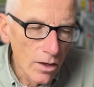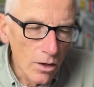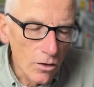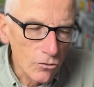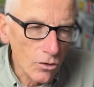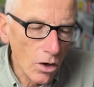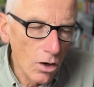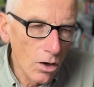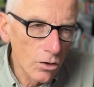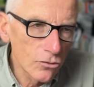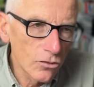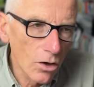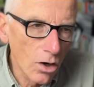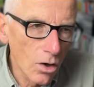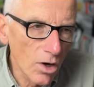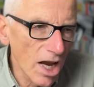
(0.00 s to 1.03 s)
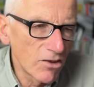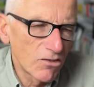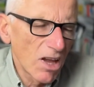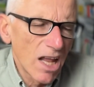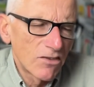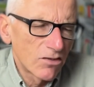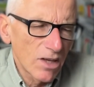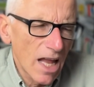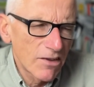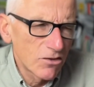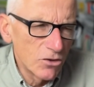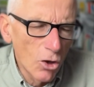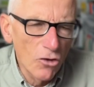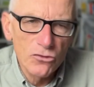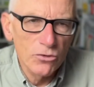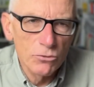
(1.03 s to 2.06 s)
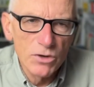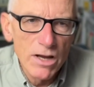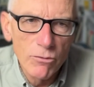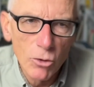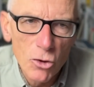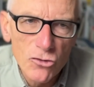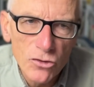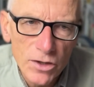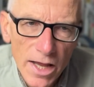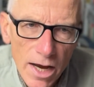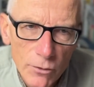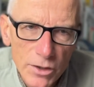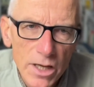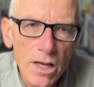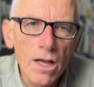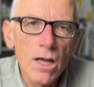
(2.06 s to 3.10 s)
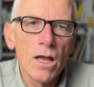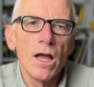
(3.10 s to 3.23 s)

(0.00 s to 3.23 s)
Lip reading: So it's not revolutionary,